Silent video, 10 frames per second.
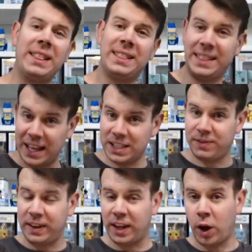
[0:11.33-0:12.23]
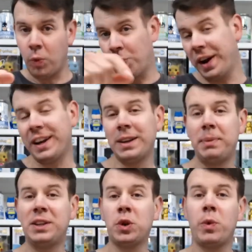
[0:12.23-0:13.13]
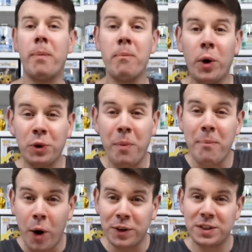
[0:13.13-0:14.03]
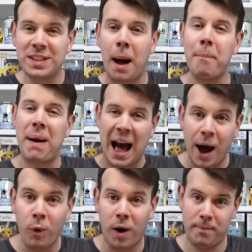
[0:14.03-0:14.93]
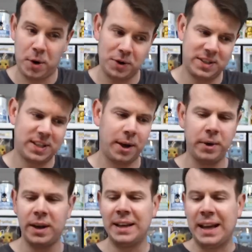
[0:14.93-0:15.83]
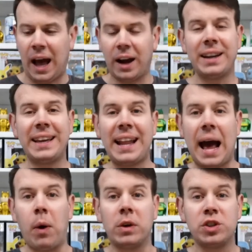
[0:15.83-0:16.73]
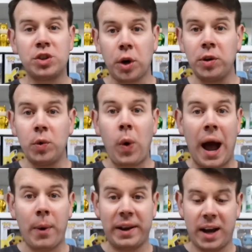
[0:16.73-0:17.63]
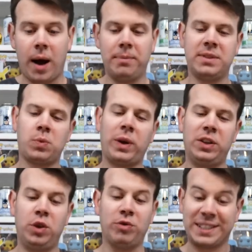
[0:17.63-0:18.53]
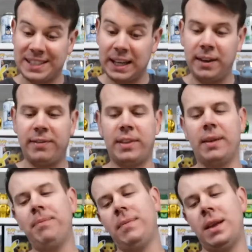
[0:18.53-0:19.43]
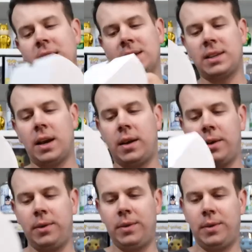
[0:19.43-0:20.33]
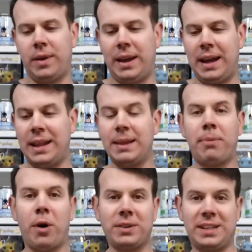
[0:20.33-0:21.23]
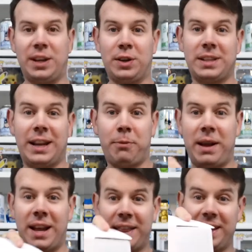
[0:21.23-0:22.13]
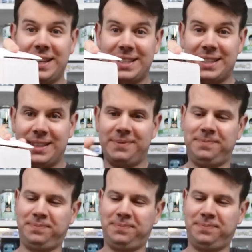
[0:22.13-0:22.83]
In this video we're going to be doing Model Modz Power Mod. So I'm going to get it out, show you how it comes when you receive them. So in the box it looks a little bit like this.